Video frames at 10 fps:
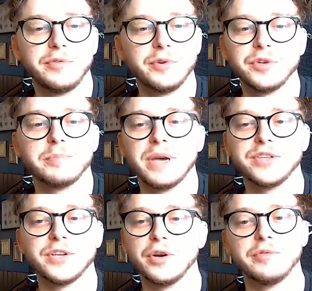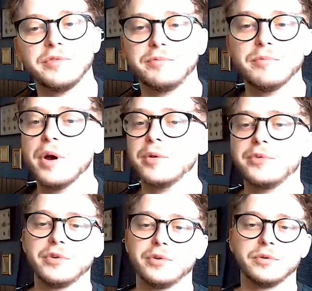If you're just basing it off of one or
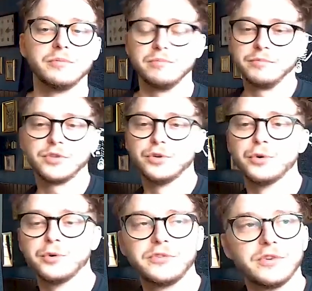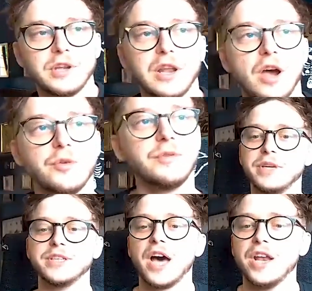two scores alone,
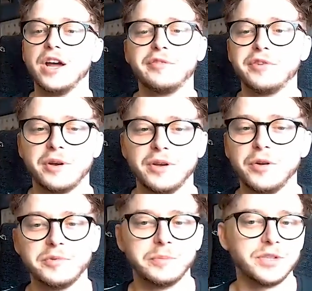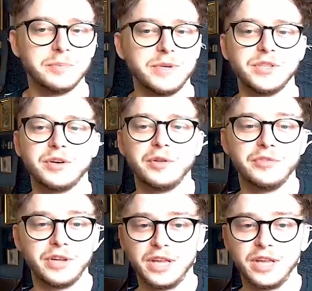is that enough to go and optimize a piece of content?